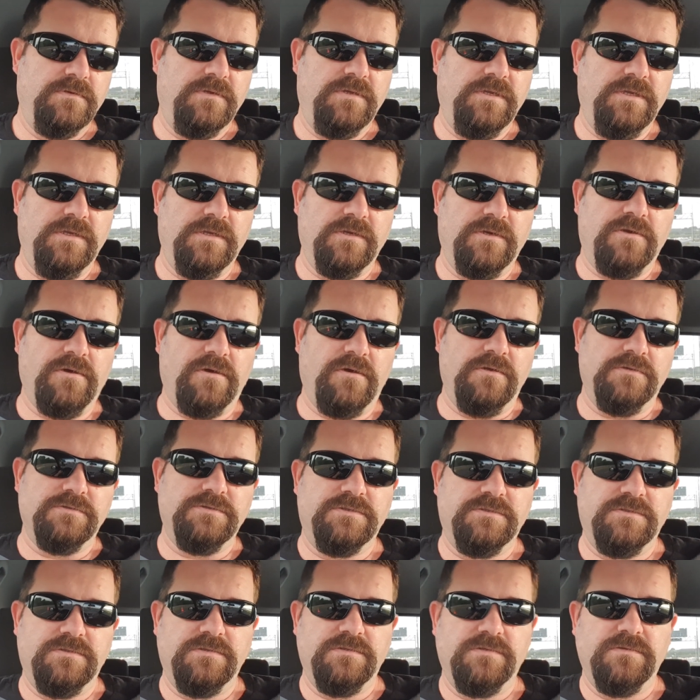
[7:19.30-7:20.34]
in
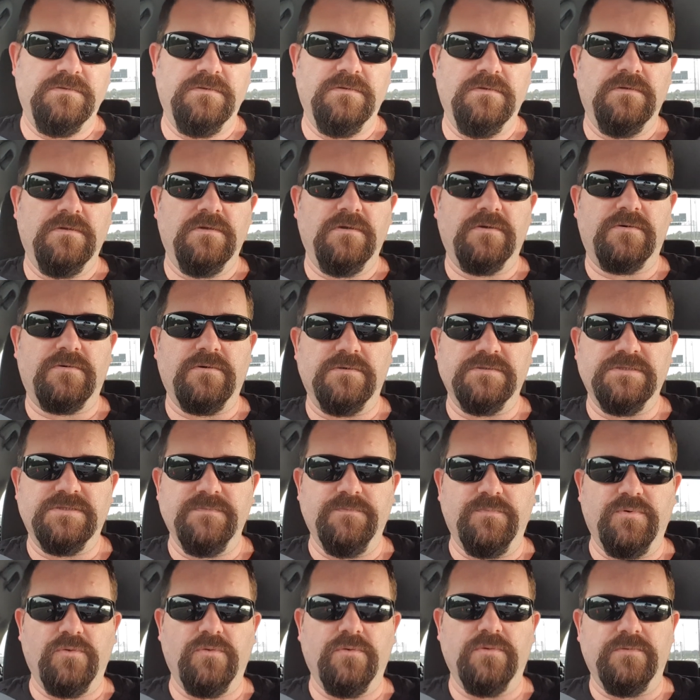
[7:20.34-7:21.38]
costs across the
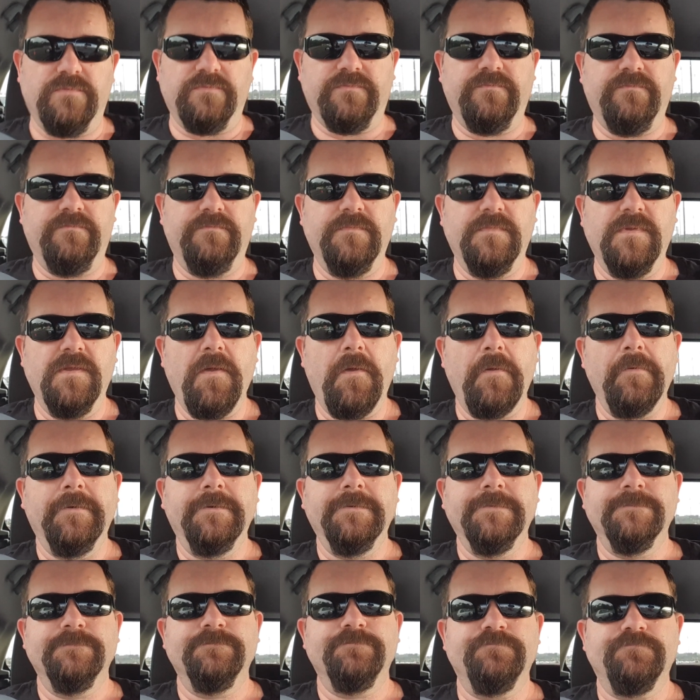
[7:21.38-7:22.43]
board,
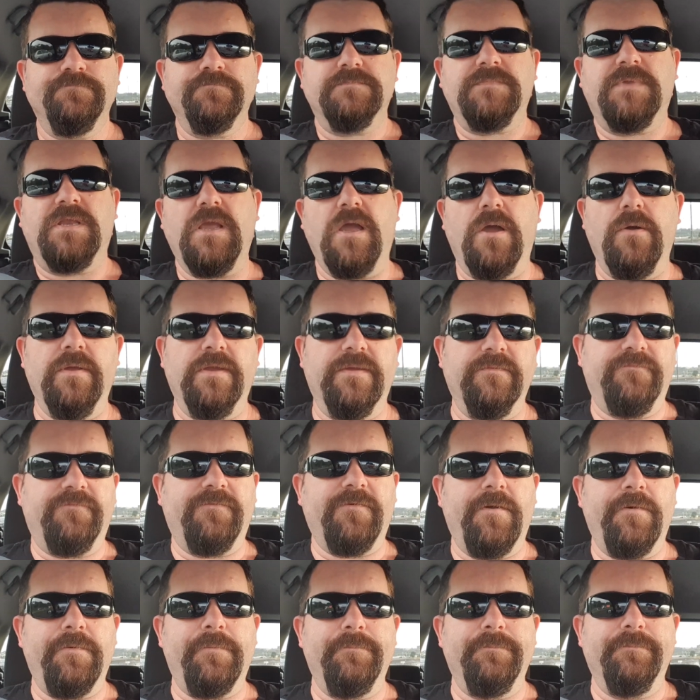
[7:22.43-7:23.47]
going
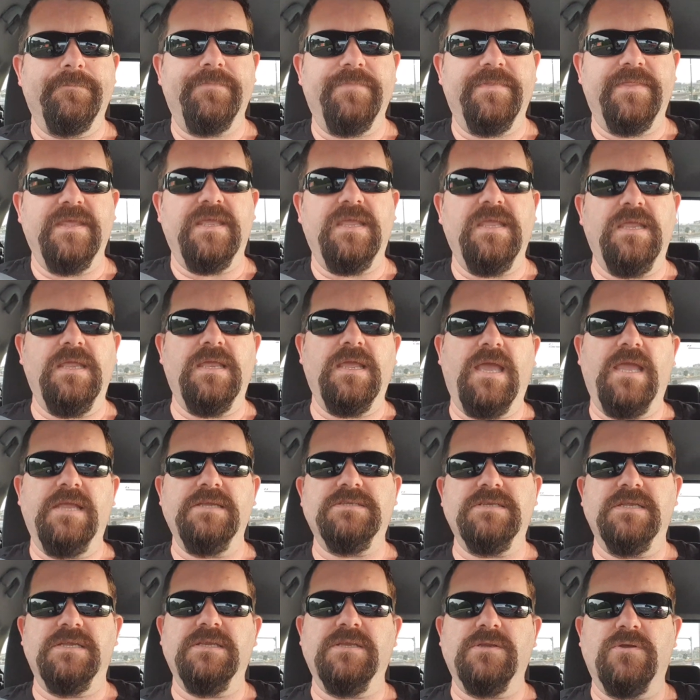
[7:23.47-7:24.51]
from the
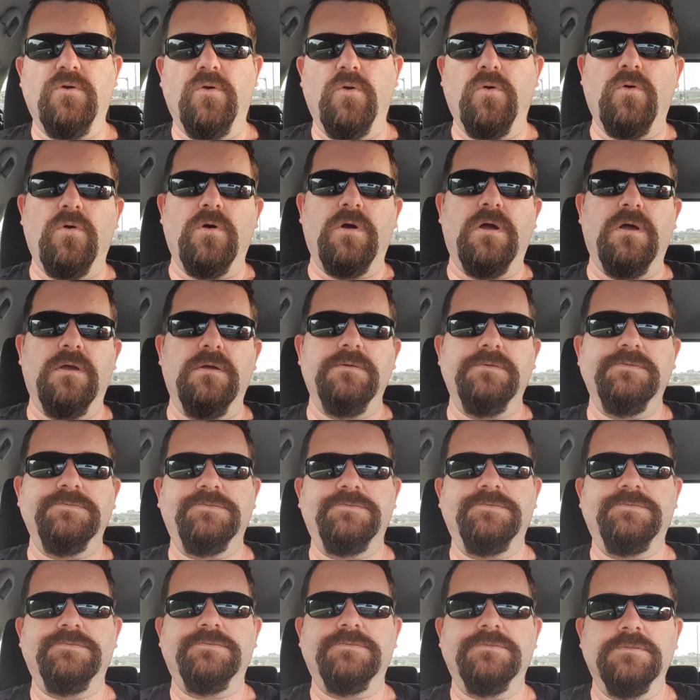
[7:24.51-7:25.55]
18 core,
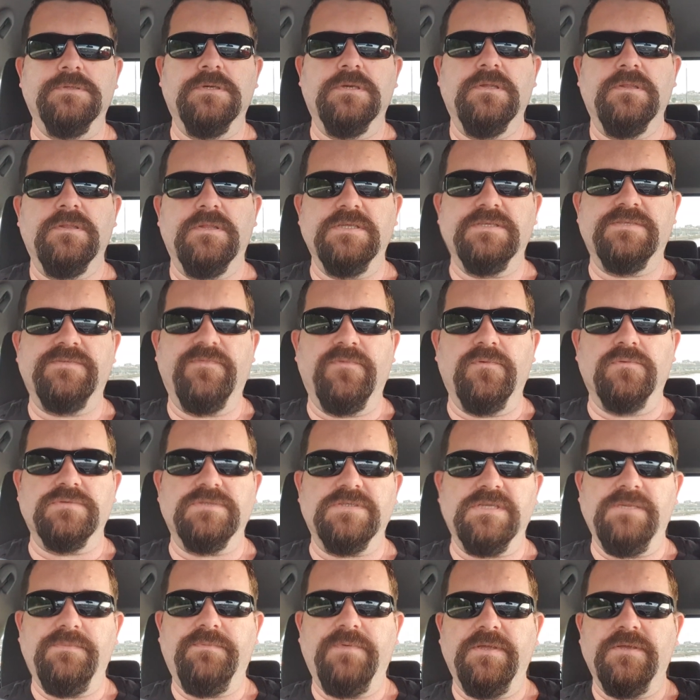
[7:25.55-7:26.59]
there's 4
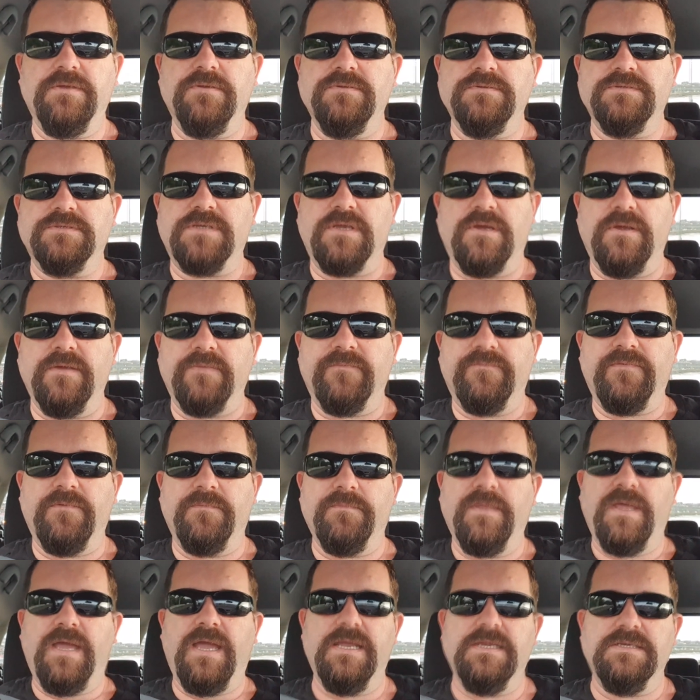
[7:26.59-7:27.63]
CPUs, going
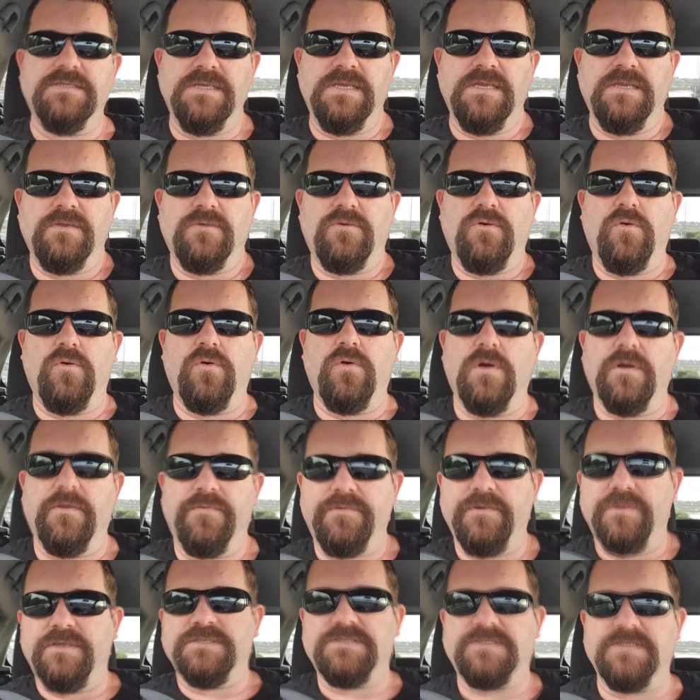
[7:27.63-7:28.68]
from the 18 core
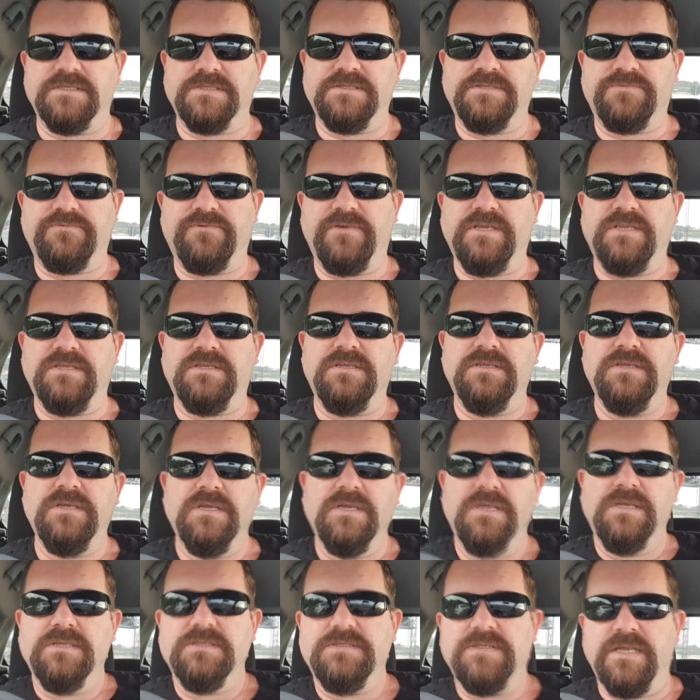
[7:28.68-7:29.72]
36 thread
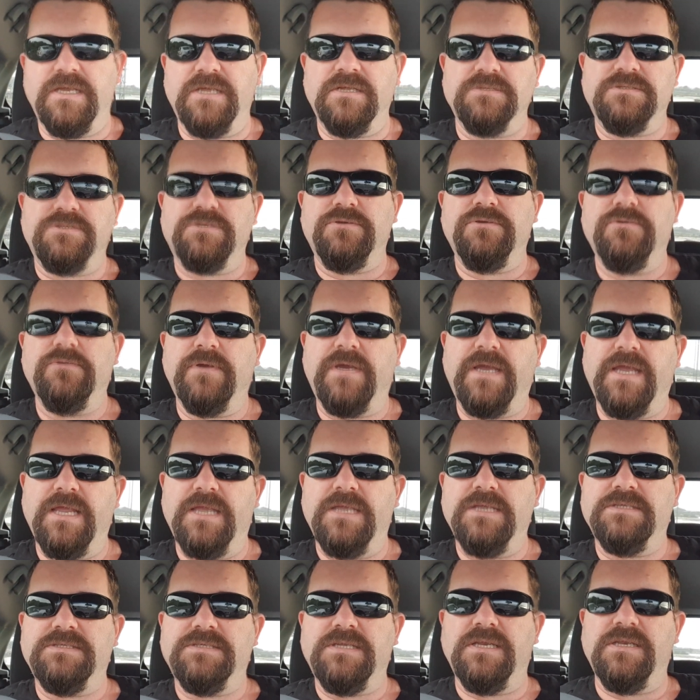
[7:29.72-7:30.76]
down to
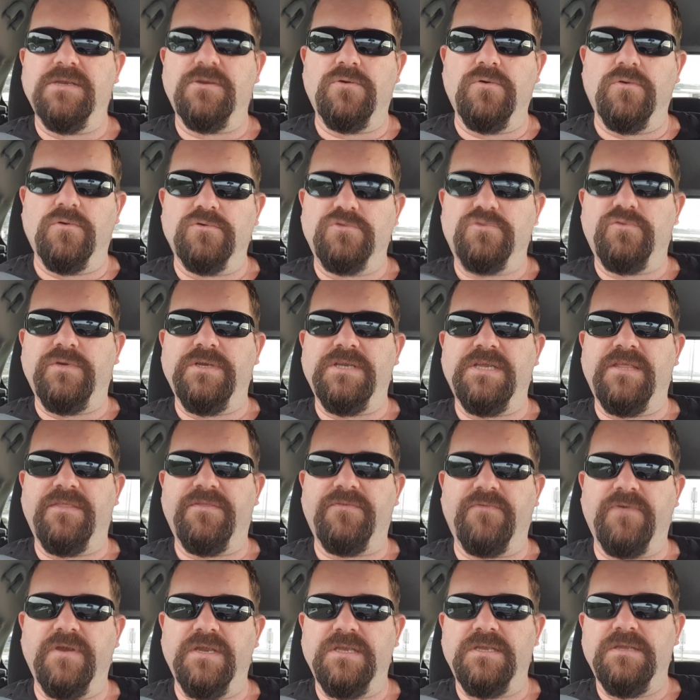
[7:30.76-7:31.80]
a 10 core 20
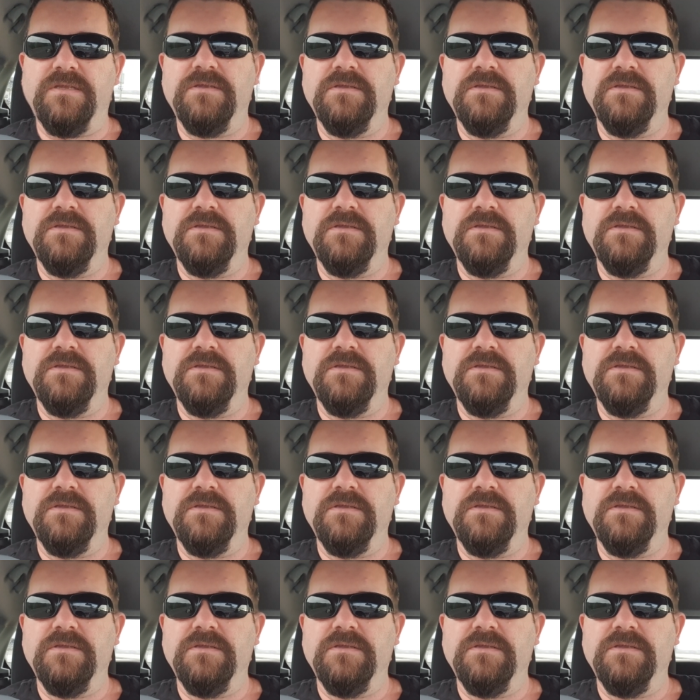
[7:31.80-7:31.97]
thread,